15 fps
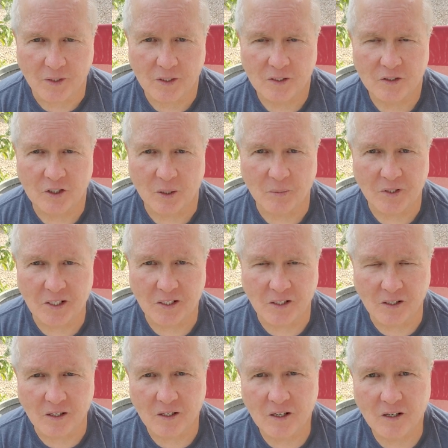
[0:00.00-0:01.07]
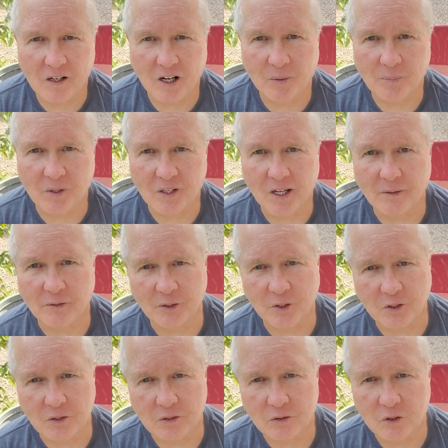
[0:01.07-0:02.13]
Some of the upper level
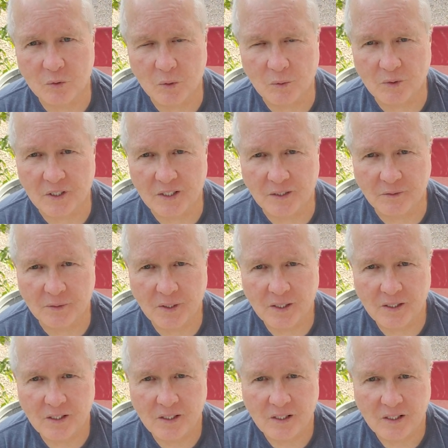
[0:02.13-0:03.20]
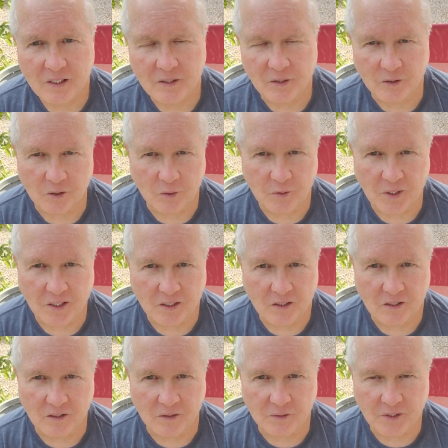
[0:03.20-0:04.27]
students, we would give, there's a thing
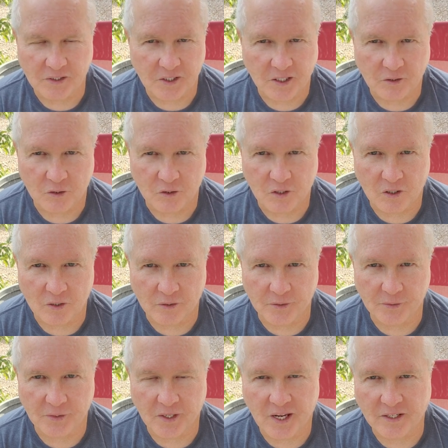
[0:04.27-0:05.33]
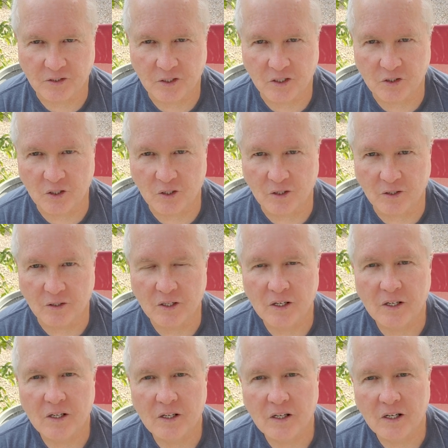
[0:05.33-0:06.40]
called, the teachers called SSR,
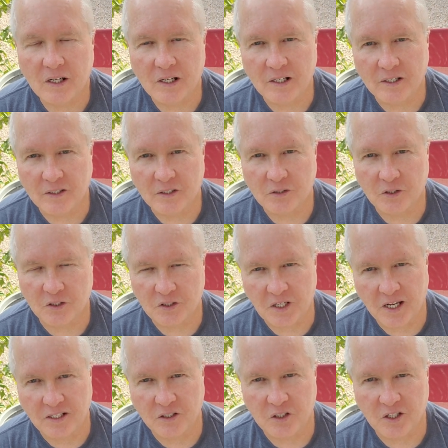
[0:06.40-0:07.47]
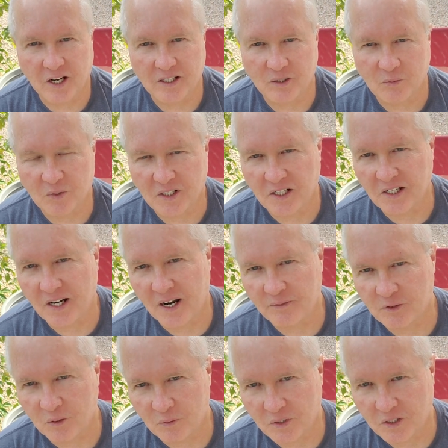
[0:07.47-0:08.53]
sustained silent reading
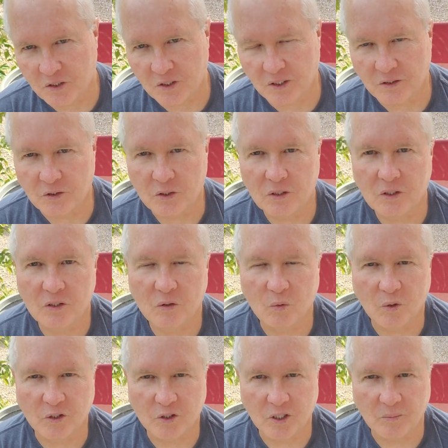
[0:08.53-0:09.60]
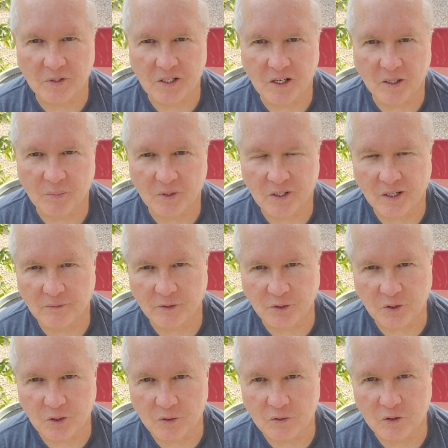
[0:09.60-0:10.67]
after recess, where some of the upper level
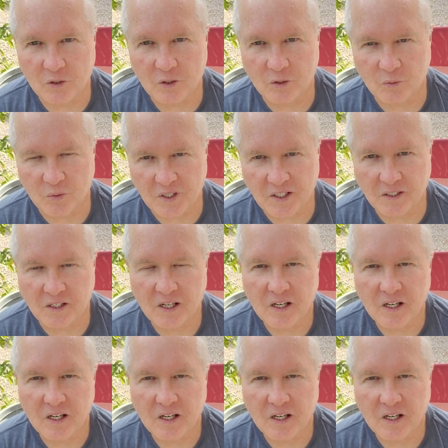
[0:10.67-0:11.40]
students could read.